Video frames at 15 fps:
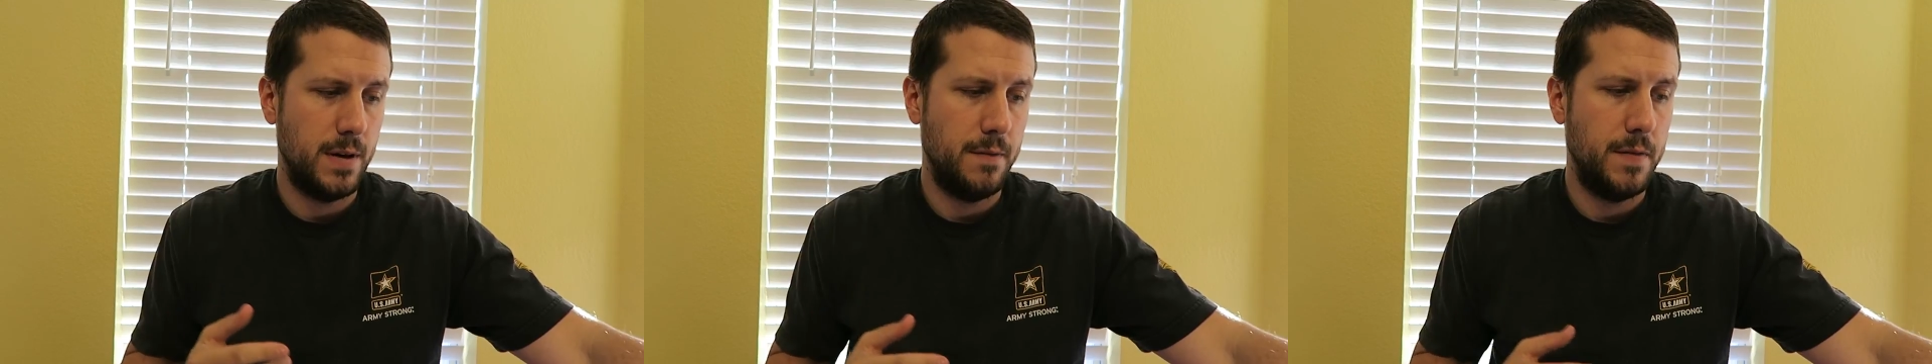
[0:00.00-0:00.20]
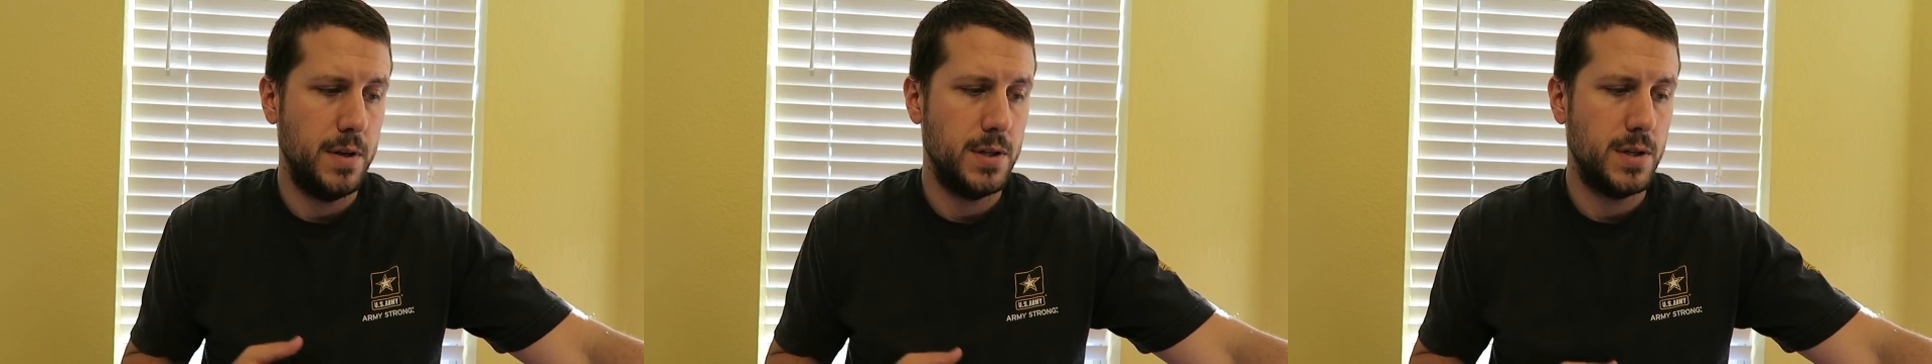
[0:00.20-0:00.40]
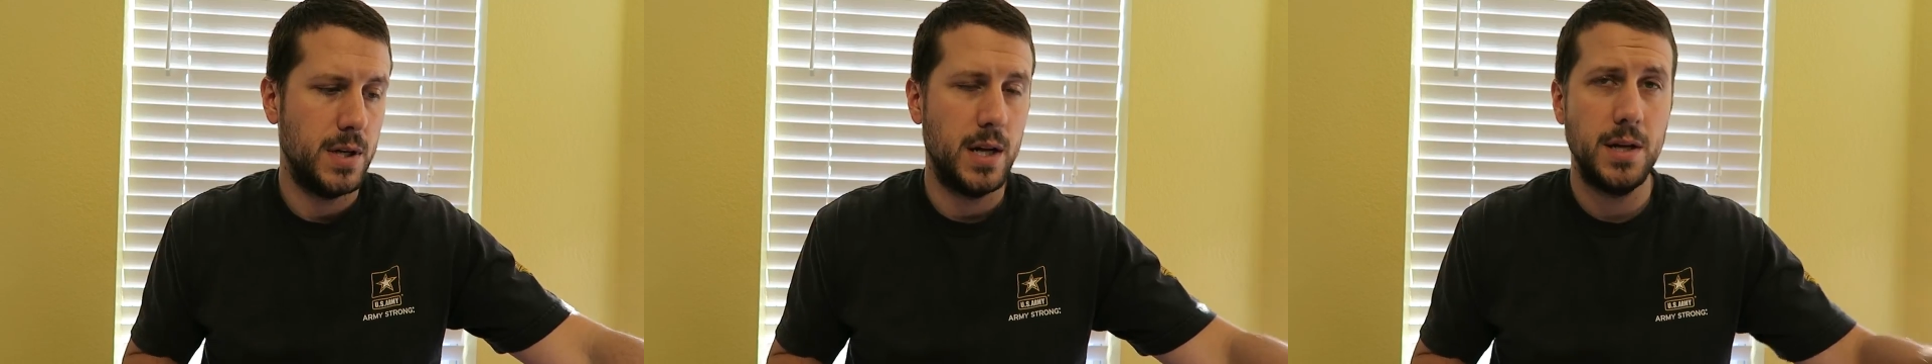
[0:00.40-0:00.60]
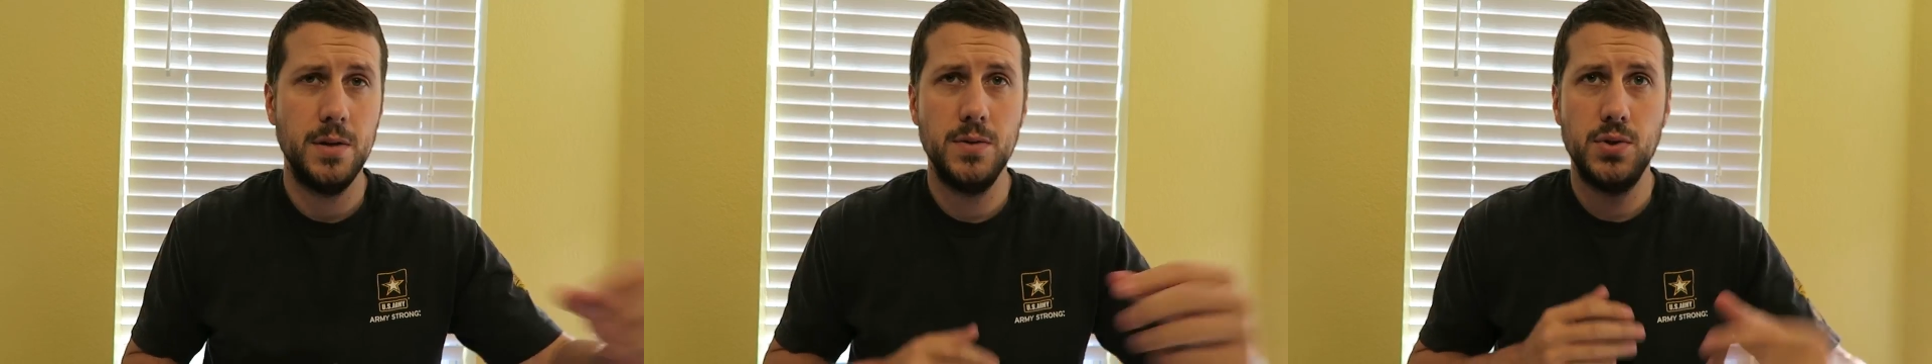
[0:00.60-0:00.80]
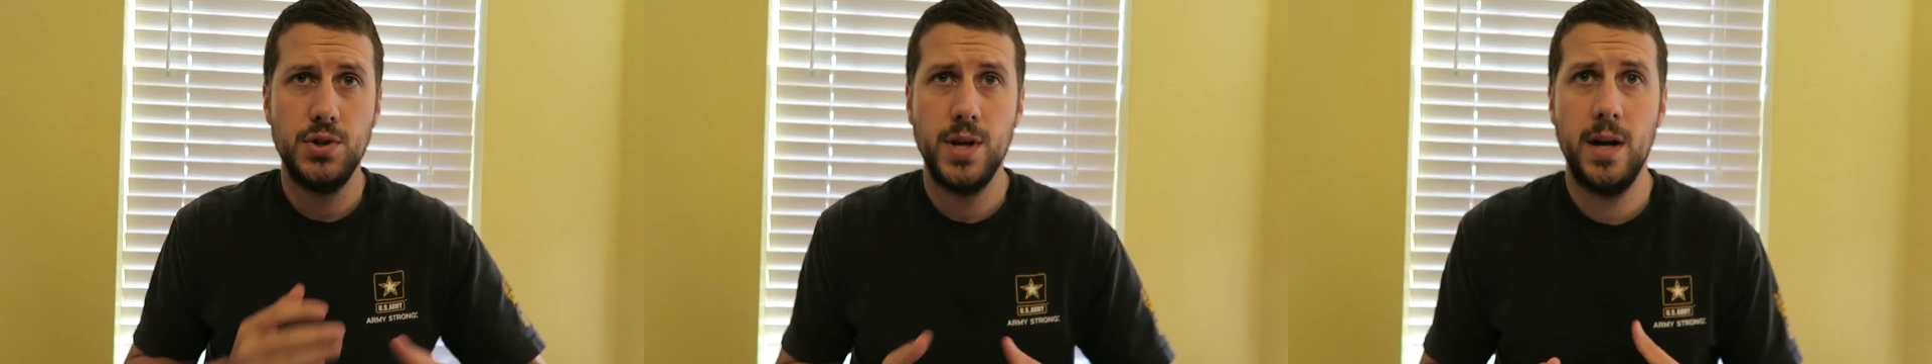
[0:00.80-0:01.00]
started fishing. I
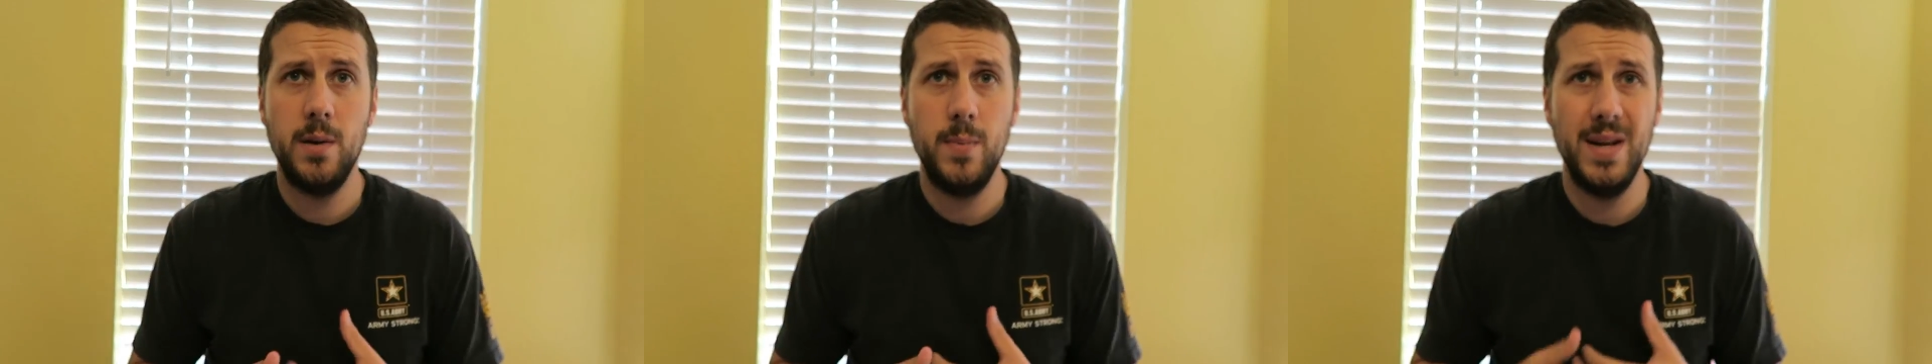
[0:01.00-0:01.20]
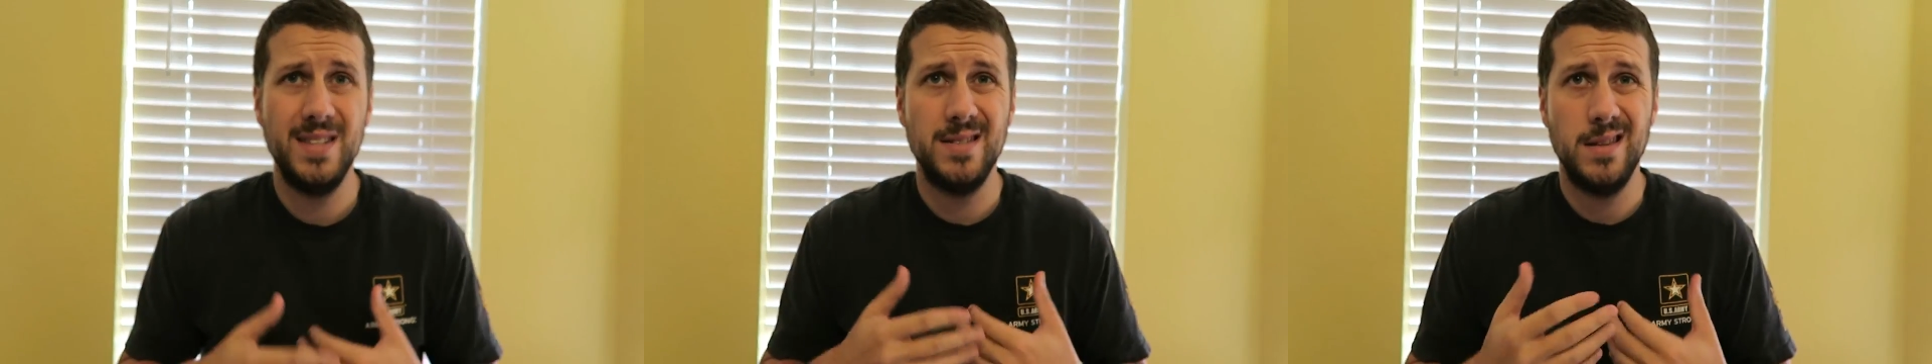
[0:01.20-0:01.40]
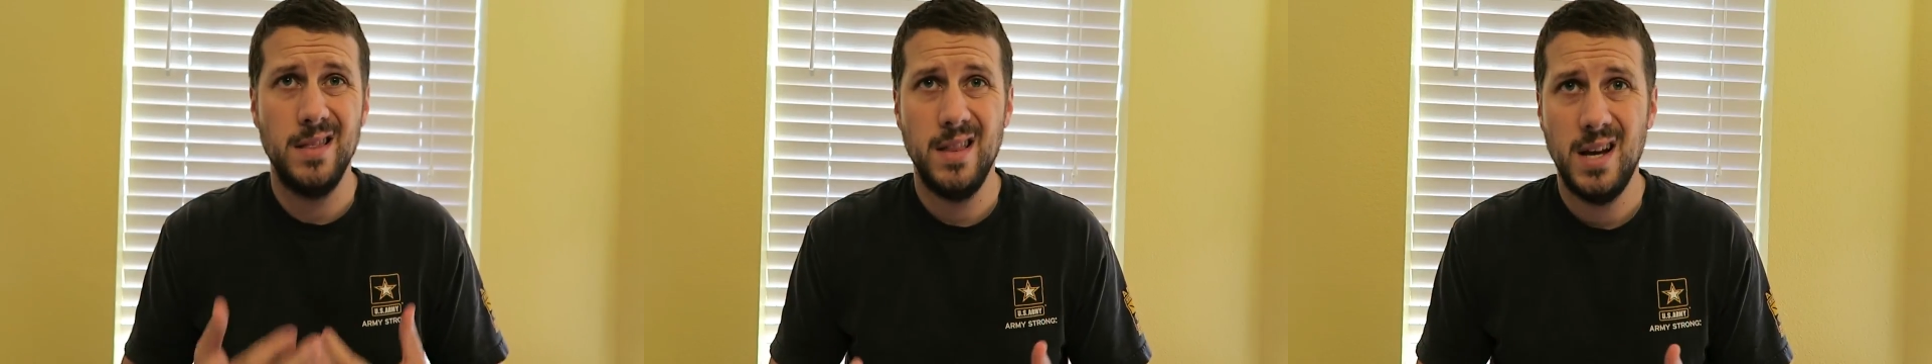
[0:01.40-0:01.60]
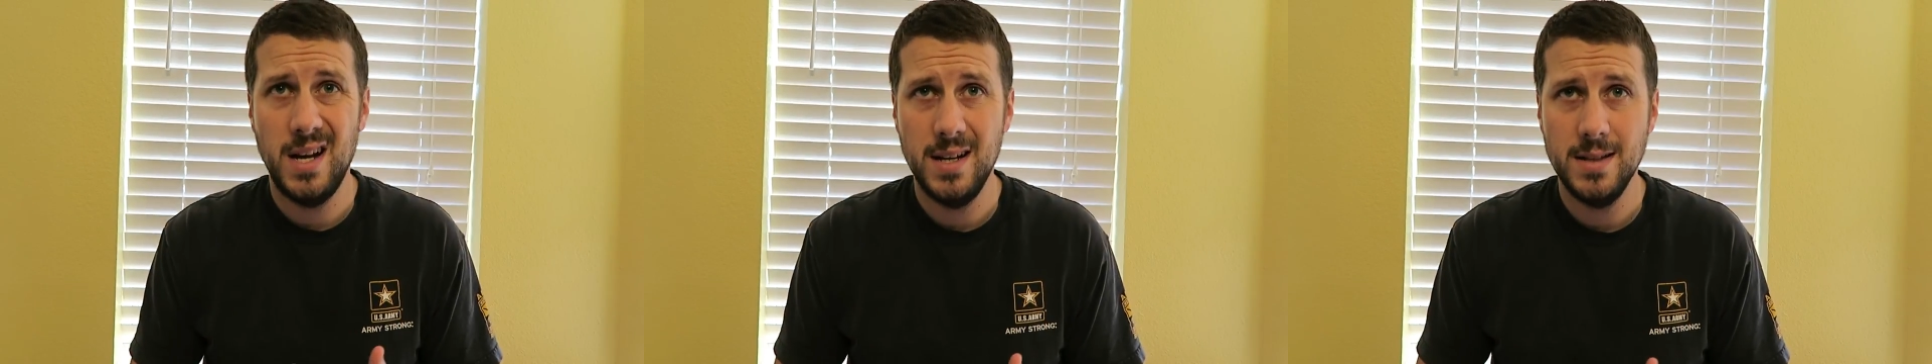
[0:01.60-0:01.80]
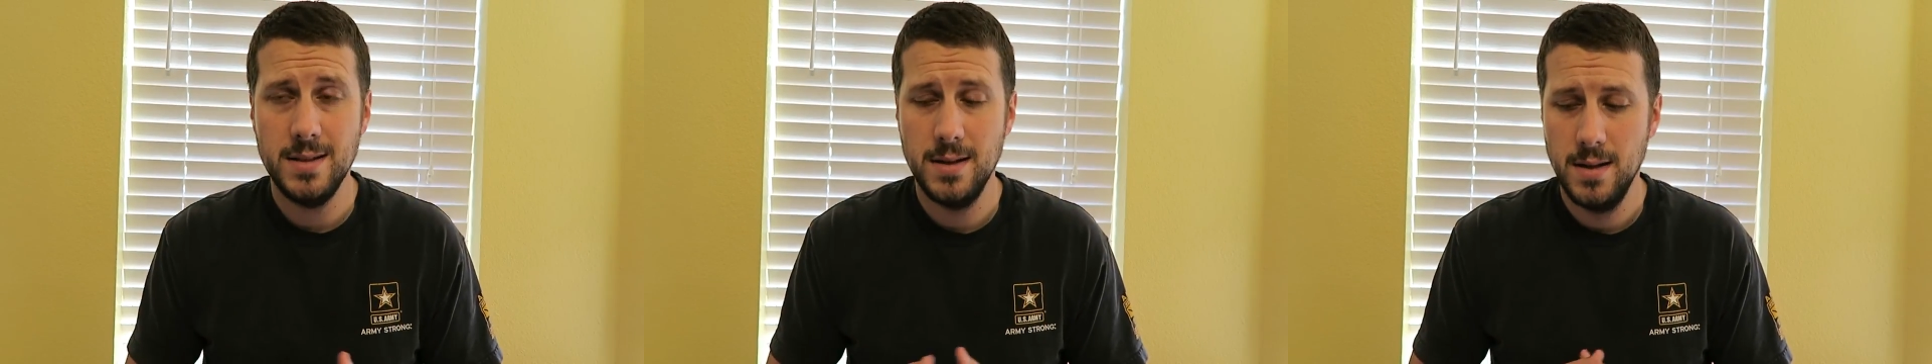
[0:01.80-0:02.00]
used chatterbaits a
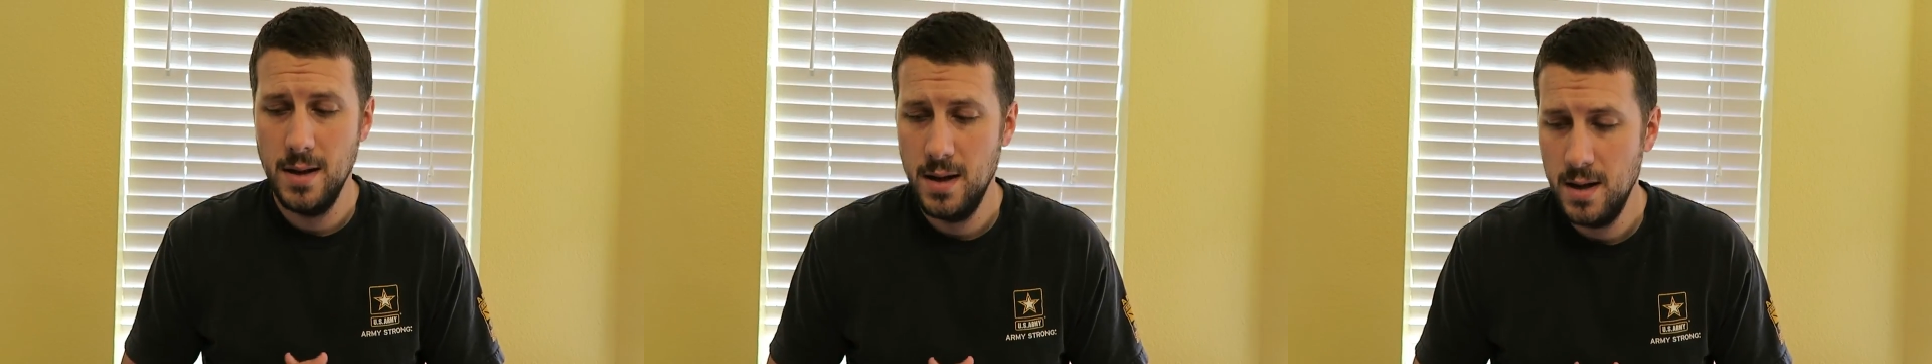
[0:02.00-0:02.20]
lot.